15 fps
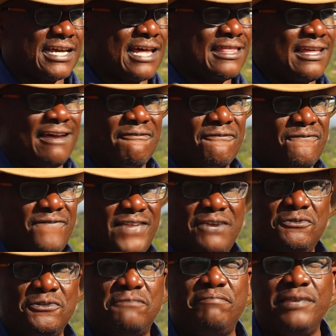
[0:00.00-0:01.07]
other
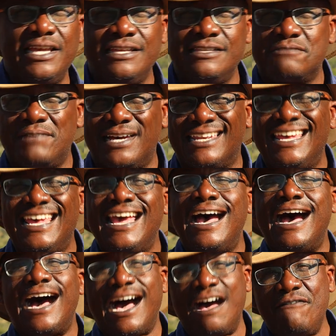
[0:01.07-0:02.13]
field beans, but
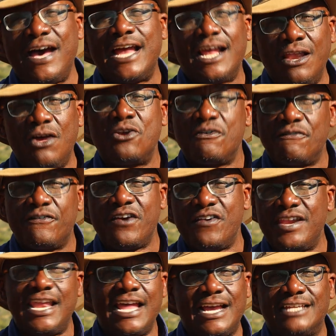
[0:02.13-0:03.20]
I've had a lot of
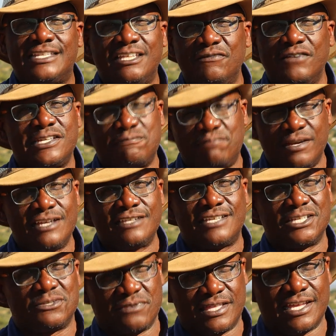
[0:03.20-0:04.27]
very negative
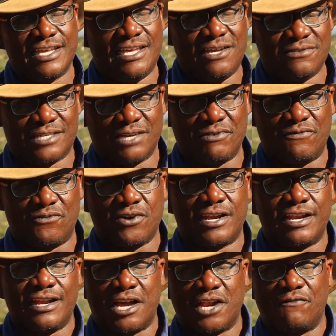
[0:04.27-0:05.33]
experiences with the yields that we've
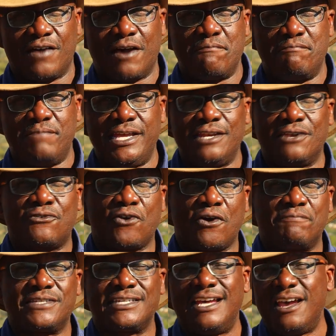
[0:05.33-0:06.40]
gotten out of our bean
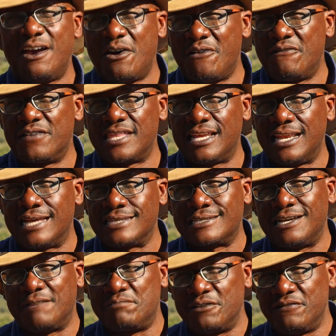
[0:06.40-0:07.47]
crops over the last
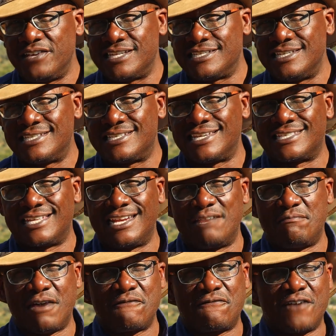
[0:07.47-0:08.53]
couple of years since I
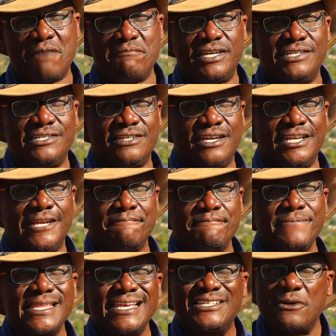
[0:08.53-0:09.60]
started my farming journey.
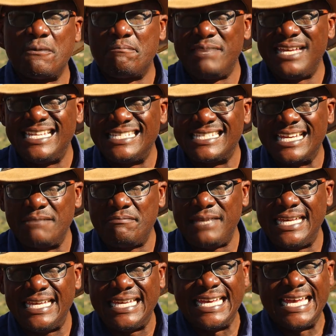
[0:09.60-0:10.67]
So beans and
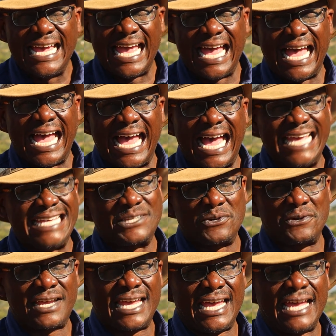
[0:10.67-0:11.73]
me, it's
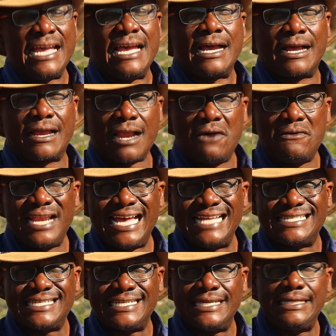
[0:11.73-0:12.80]
okay.
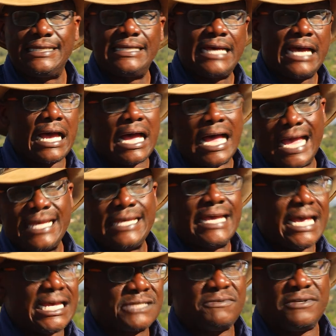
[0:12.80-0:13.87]
Groundnuts, yeah, I
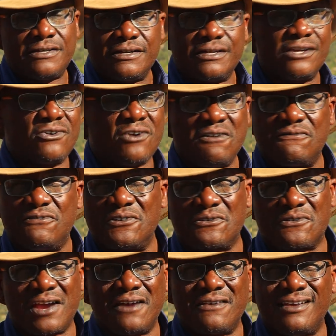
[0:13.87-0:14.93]
guess we could have gone for
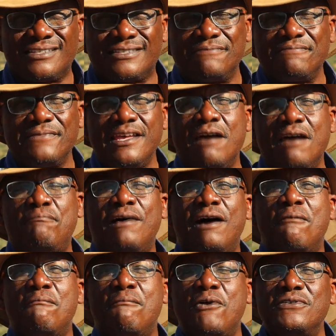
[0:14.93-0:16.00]
groundnuts.
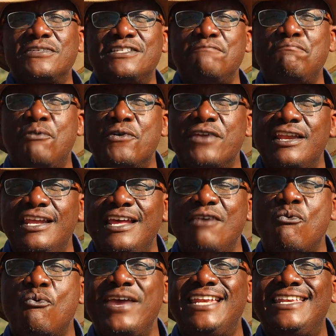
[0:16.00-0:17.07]
But most importantly,
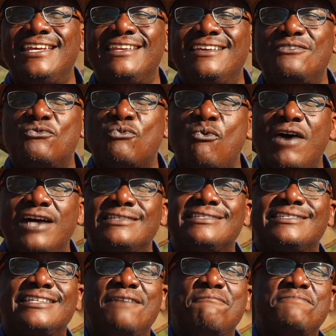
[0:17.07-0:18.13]
we didn't want
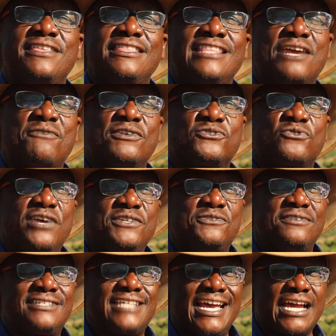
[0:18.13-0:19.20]
something that was going
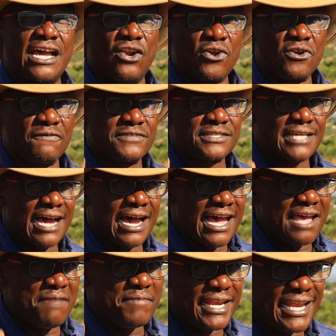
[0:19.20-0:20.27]
to take a lot of
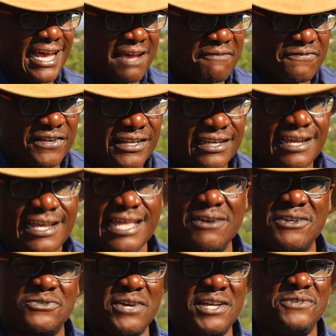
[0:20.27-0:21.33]
time and effort, that
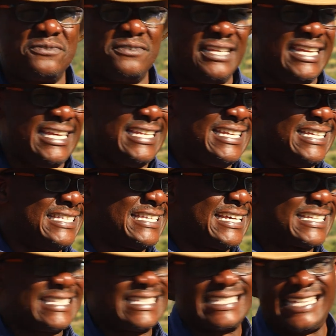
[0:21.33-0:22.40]
was going to need
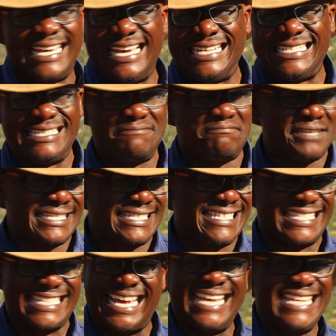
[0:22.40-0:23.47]
insecticides and
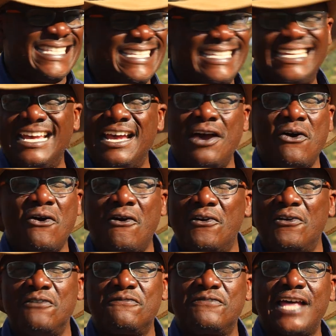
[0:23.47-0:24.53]
pesticides and
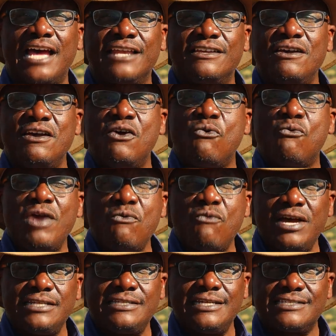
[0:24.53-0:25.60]
all of that. We
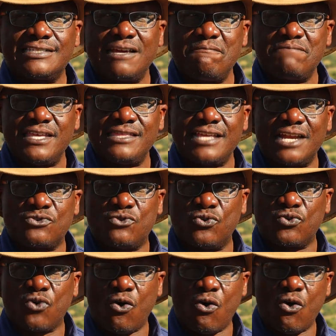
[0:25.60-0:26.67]
wanted something that
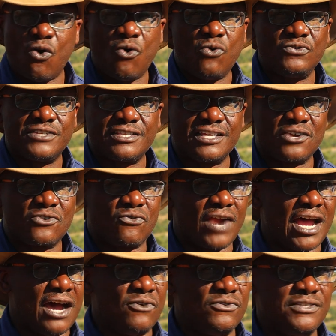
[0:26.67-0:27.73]
could hold the
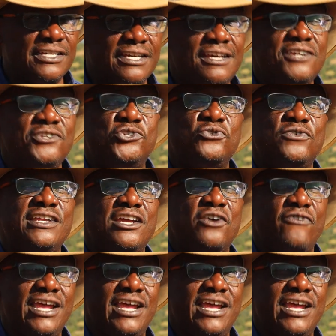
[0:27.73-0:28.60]
ground during the